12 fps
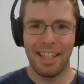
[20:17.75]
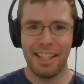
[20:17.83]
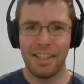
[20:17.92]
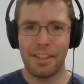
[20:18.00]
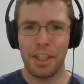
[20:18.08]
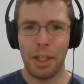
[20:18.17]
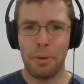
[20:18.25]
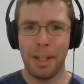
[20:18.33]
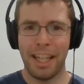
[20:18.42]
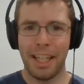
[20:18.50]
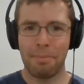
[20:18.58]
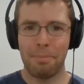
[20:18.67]
So
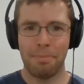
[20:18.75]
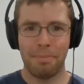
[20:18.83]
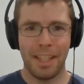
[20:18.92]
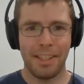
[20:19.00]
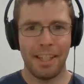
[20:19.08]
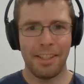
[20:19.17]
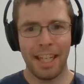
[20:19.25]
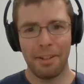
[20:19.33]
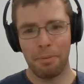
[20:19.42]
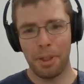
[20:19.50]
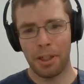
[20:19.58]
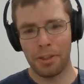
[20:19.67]
as I said,
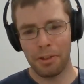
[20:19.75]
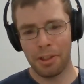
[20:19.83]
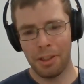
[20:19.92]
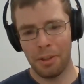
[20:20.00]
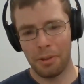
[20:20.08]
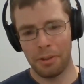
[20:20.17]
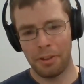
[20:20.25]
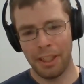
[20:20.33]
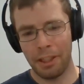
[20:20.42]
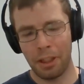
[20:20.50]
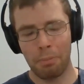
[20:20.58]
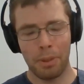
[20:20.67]
we're also going to use
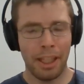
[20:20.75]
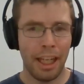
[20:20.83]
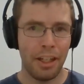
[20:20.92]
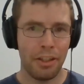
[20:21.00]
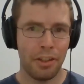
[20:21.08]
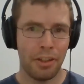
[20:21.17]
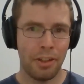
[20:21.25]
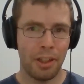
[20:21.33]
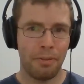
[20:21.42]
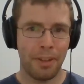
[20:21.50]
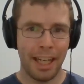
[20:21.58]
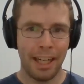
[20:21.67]
the combination
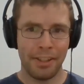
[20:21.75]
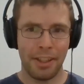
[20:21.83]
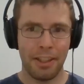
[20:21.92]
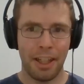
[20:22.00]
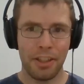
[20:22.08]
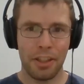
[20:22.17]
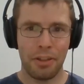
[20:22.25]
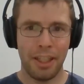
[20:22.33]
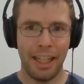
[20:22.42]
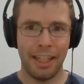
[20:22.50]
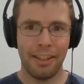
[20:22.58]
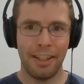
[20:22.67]
of galaxy
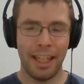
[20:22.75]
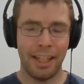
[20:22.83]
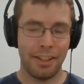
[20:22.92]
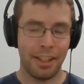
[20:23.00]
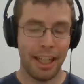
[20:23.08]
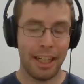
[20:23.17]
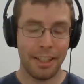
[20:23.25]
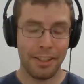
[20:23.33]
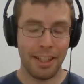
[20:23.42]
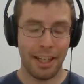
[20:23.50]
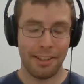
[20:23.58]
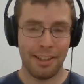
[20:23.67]
clustering and
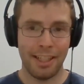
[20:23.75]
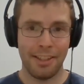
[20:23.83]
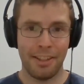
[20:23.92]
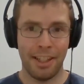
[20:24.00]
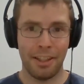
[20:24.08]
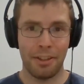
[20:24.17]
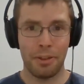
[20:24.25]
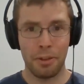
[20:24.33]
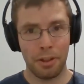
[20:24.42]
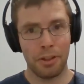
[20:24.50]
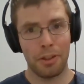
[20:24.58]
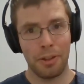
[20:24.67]
galaxy-galaxy lensing to
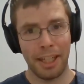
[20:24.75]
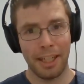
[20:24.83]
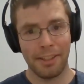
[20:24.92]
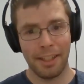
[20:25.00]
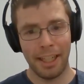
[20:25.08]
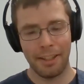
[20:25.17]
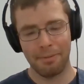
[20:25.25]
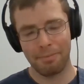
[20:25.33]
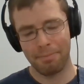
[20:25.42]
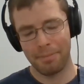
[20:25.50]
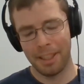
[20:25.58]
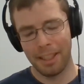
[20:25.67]
constrain S8.
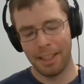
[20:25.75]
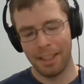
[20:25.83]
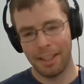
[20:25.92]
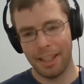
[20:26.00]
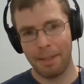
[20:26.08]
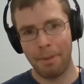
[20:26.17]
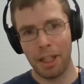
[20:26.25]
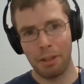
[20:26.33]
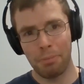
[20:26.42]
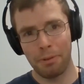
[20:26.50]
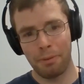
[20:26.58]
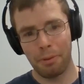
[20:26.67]
As I
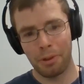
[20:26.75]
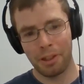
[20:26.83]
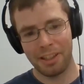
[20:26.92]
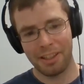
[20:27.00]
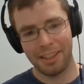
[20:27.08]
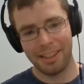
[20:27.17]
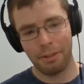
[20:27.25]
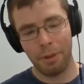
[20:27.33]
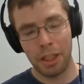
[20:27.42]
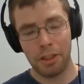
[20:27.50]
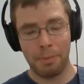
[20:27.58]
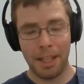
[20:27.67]
mentioned before,
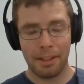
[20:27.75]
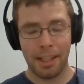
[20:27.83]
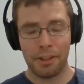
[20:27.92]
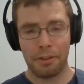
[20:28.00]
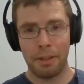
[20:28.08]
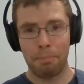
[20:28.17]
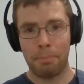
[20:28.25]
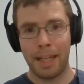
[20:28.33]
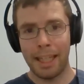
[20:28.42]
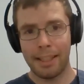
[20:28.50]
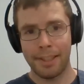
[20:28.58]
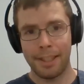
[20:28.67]
Redshift-Space clustering by
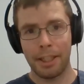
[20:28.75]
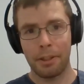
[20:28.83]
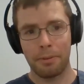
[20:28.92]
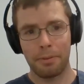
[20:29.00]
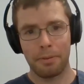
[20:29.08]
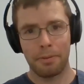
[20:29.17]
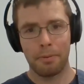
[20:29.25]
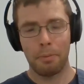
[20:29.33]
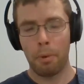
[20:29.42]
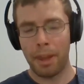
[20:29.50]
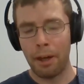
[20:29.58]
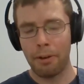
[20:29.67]
itself,
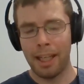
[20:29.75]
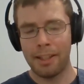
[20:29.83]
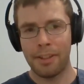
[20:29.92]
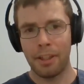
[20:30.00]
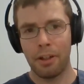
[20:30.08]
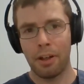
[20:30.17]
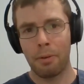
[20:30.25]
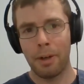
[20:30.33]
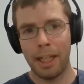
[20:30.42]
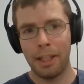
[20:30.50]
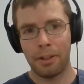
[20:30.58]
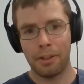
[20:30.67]
without lensing,
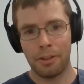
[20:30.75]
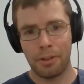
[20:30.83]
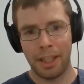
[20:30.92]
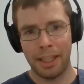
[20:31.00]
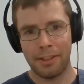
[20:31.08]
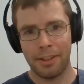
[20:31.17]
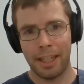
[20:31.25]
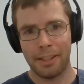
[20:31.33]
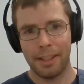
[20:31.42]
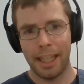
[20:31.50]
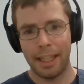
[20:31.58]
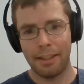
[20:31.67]
already constrains
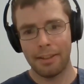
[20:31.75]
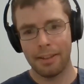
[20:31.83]
S8.